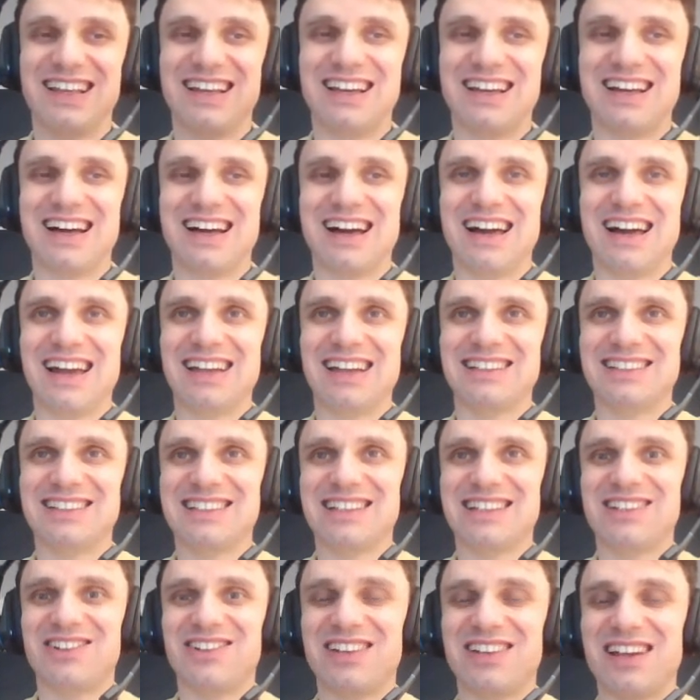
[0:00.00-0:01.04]
And
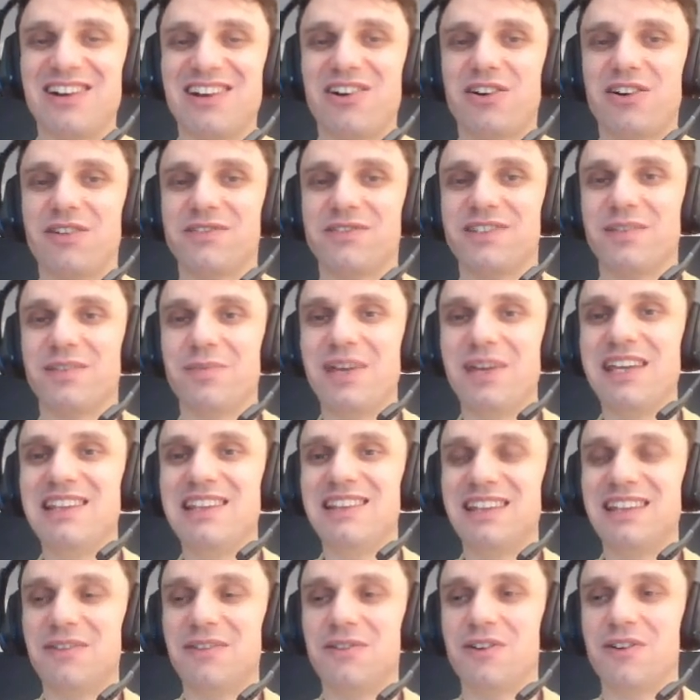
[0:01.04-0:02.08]
standard error of the mean,
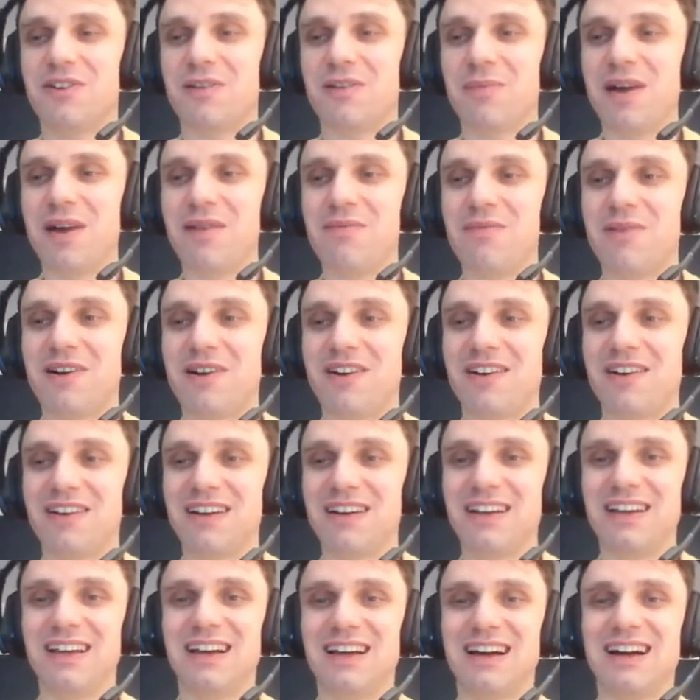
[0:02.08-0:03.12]
if you remember,
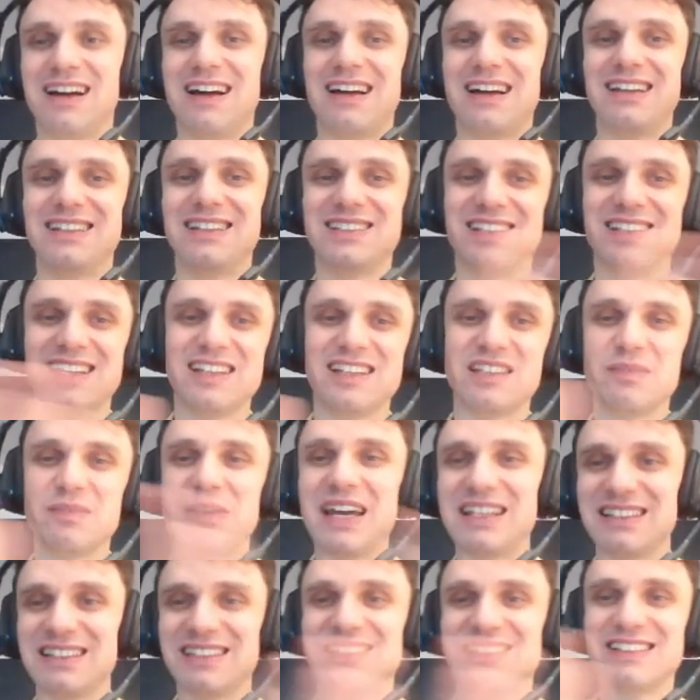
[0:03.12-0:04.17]
is the
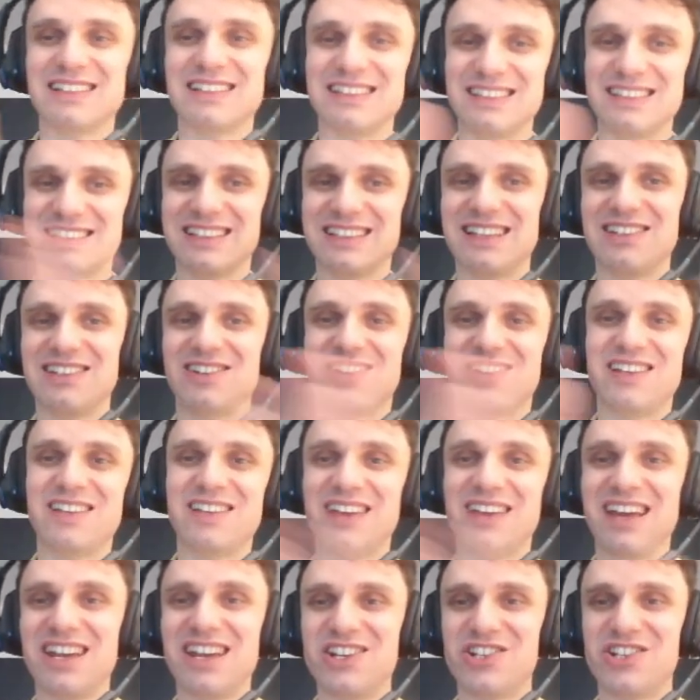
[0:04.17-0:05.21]
expected standard
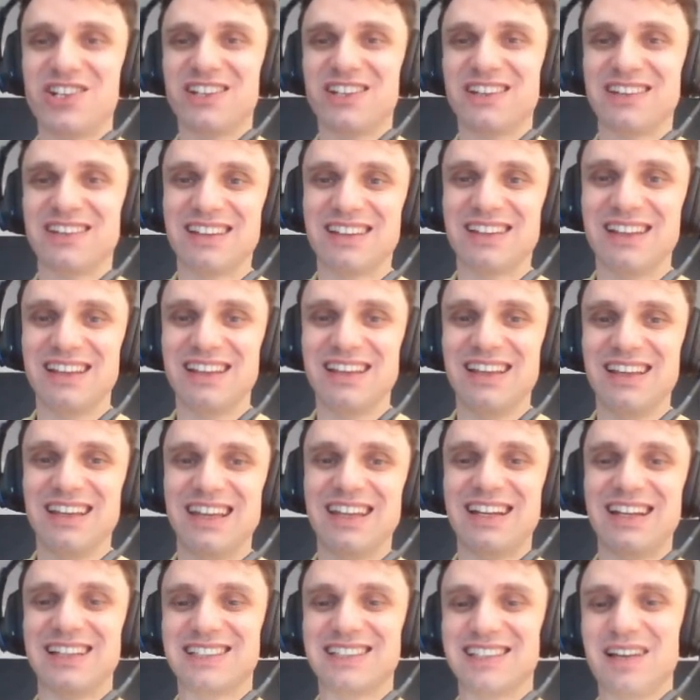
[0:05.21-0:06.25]
deviation in
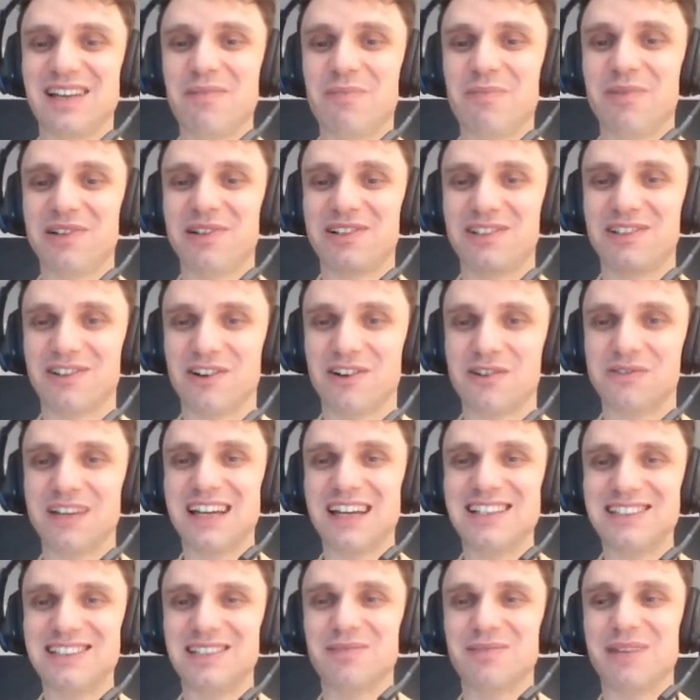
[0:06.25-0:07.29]
a sample of
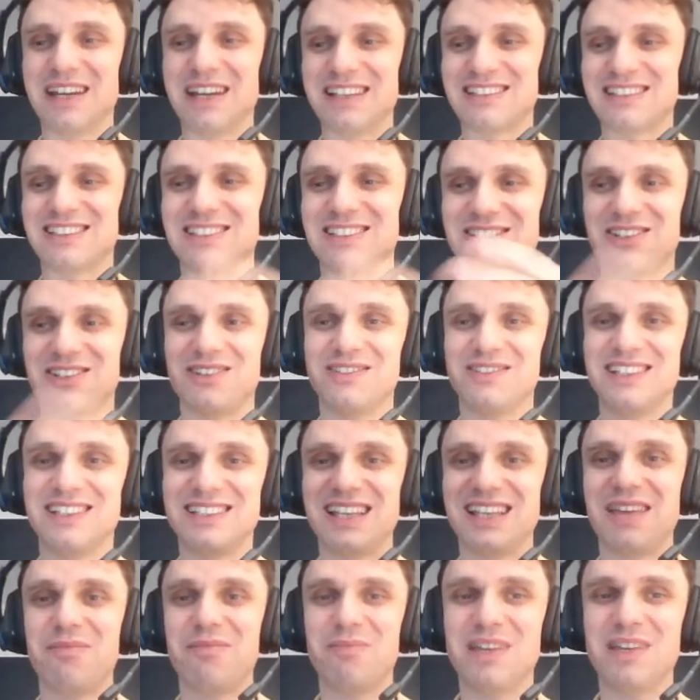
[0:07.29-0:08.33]
estimates of the
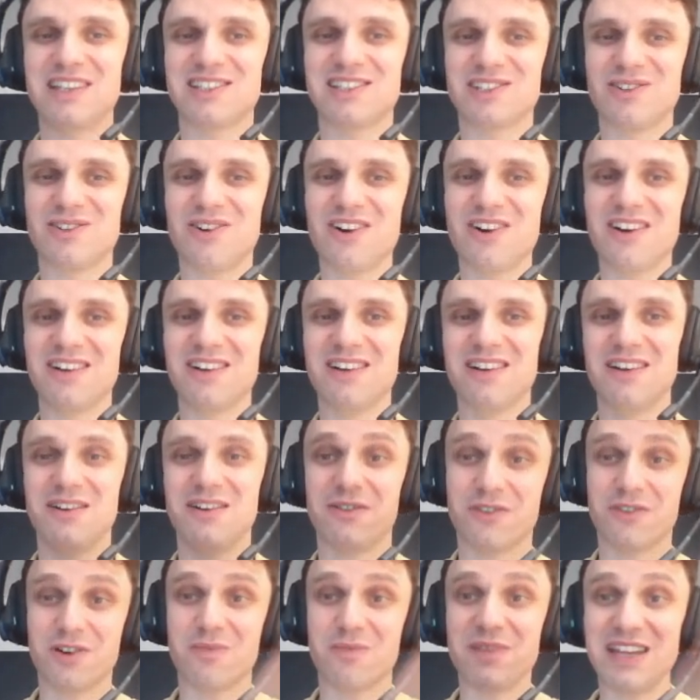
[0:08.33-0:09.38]
same mean score
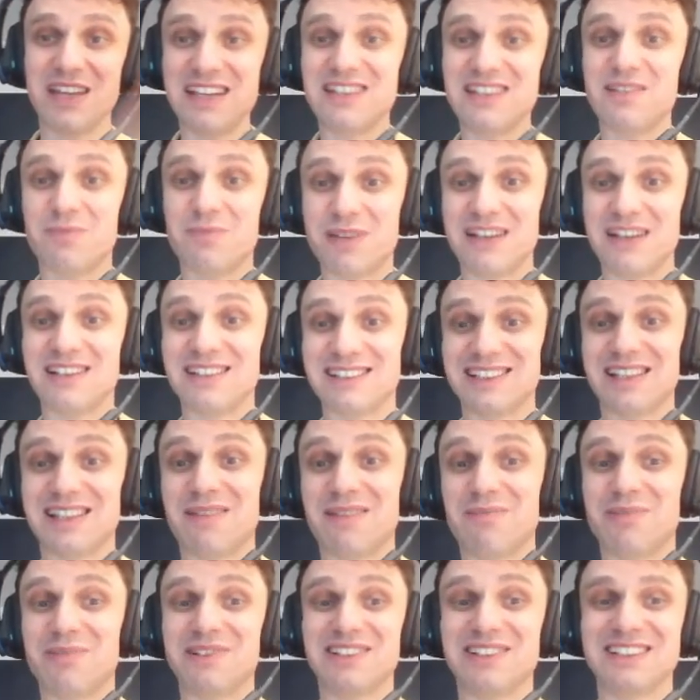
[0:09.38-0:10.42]
from independent
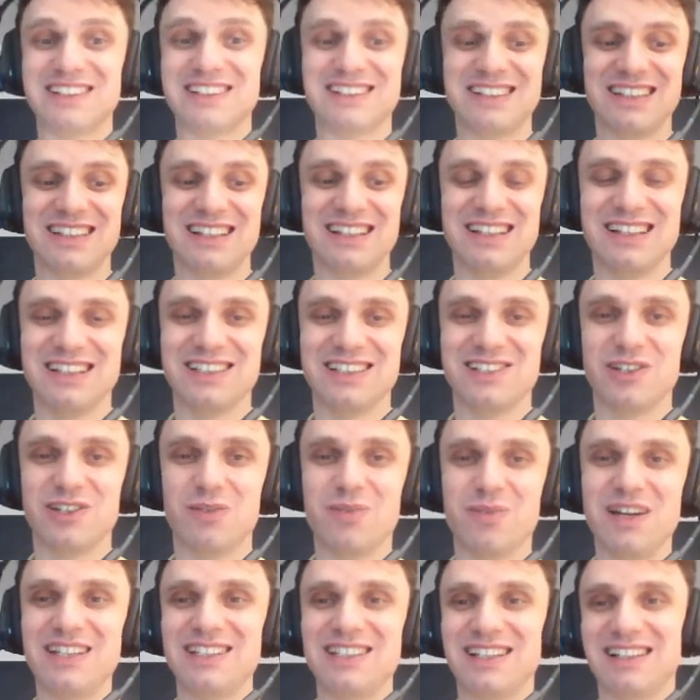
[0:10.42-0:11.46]
samples. So
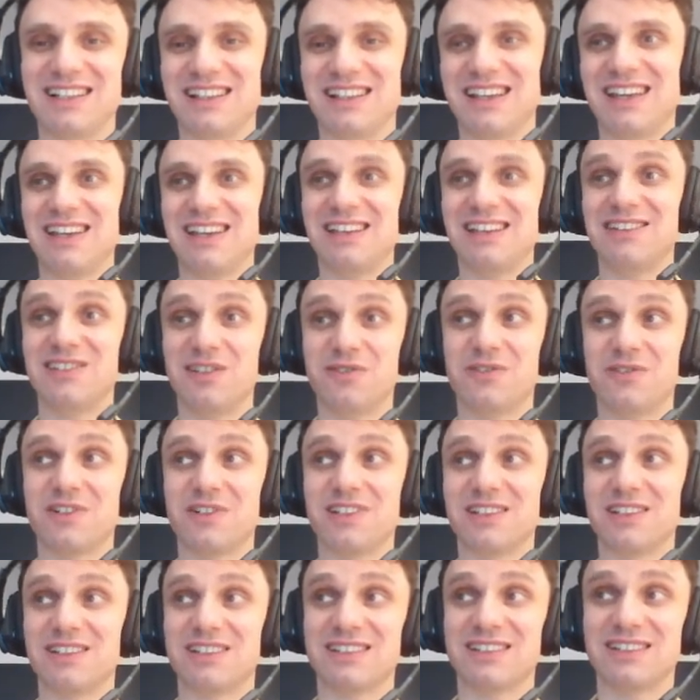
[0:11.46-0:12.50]
basically, in
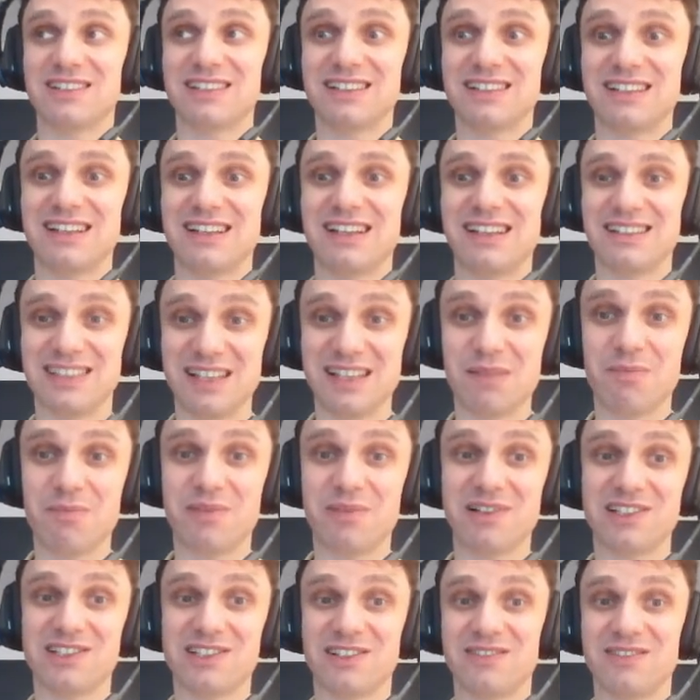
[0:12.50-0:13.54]
different
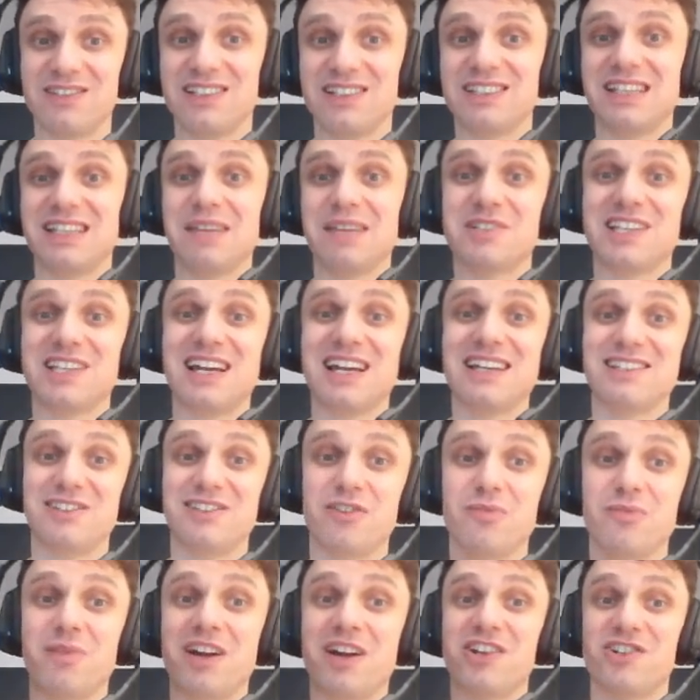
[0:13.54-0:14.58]
samples of the same size, you
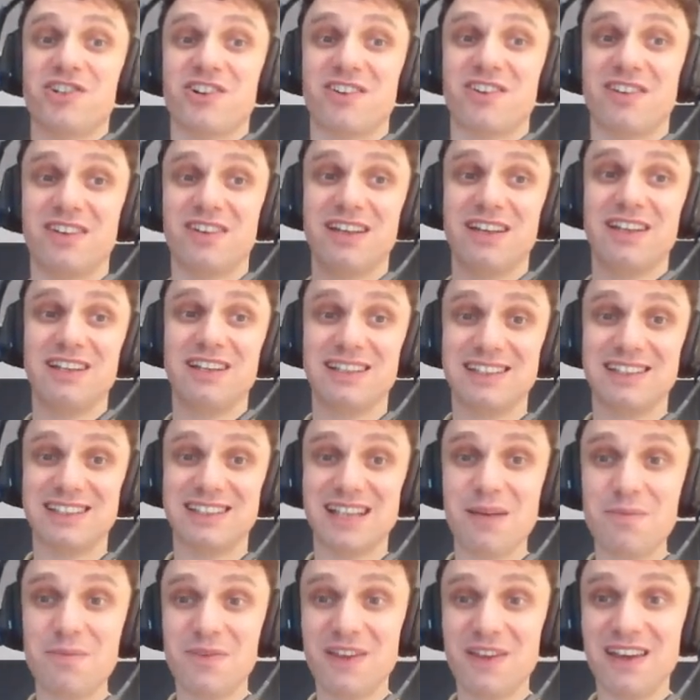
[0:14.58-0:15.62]
measure
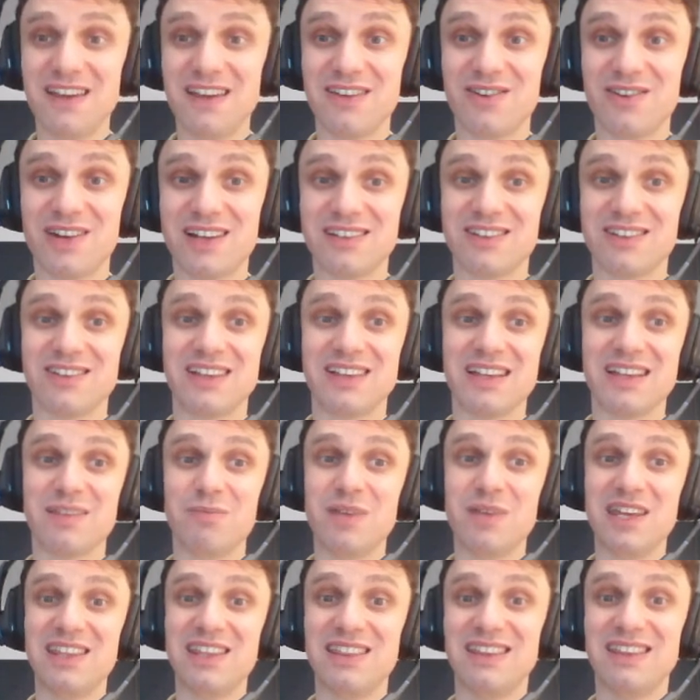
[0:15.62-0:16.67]
something, you calculate
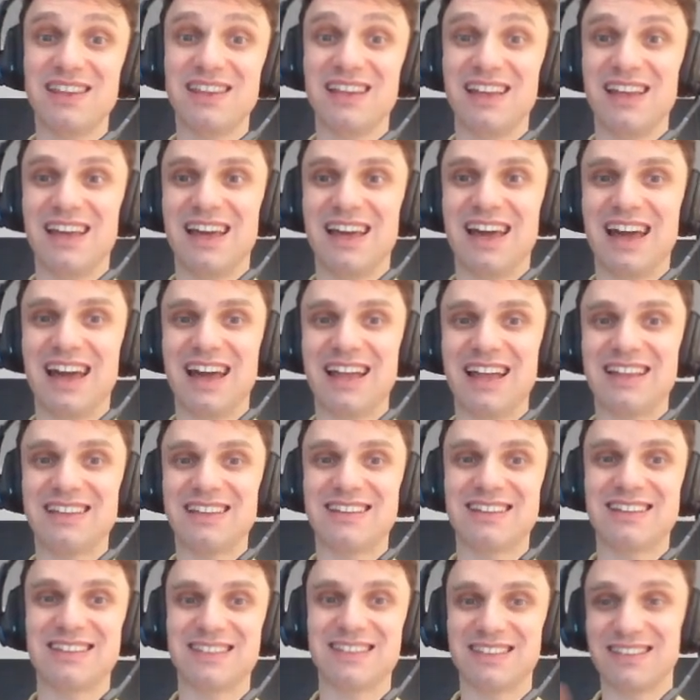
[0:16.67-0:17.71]
mean, and
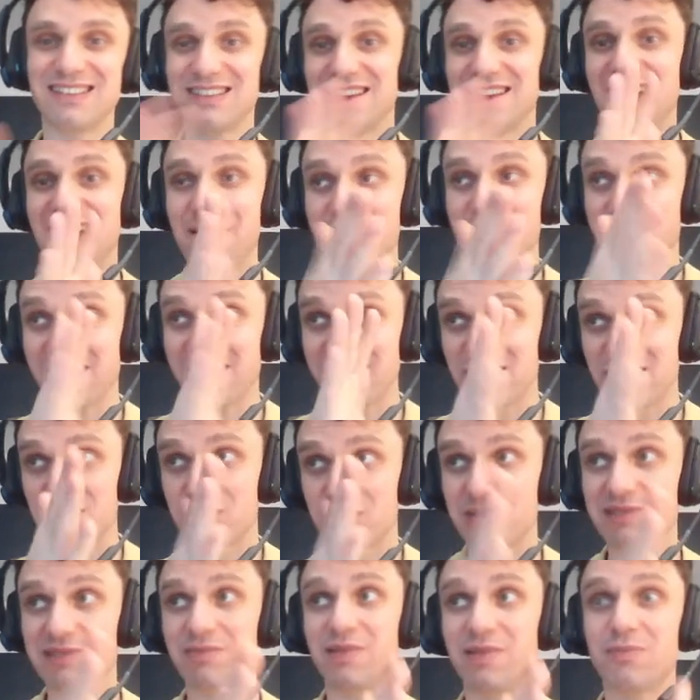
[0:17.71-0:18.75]
the average
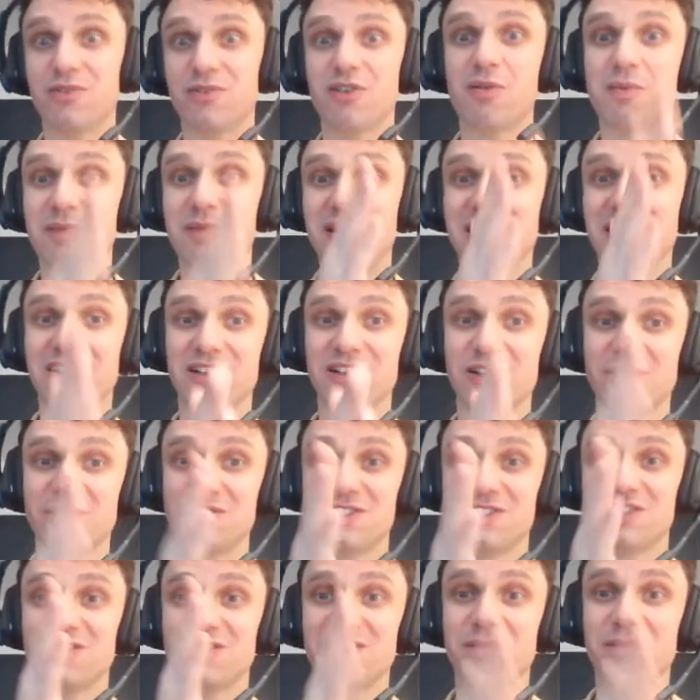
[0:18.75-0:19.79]
will be probably close
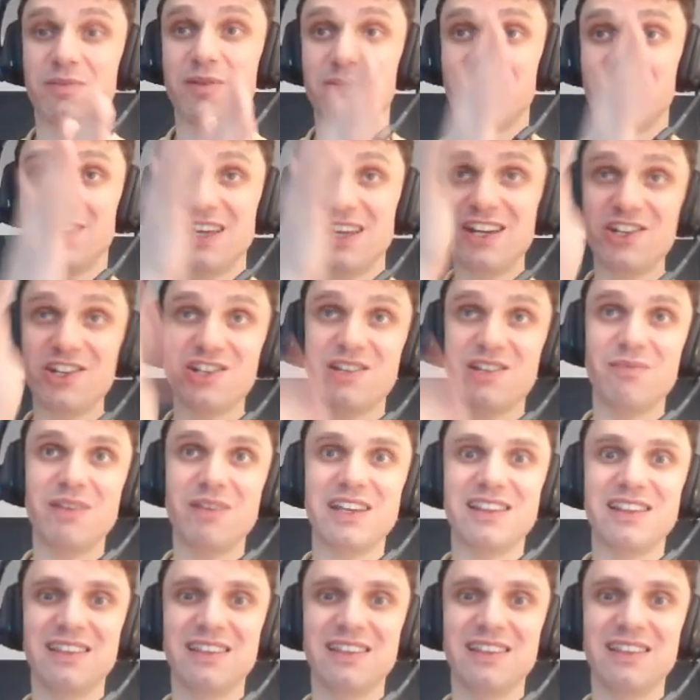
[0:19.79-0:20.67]
to the population mean,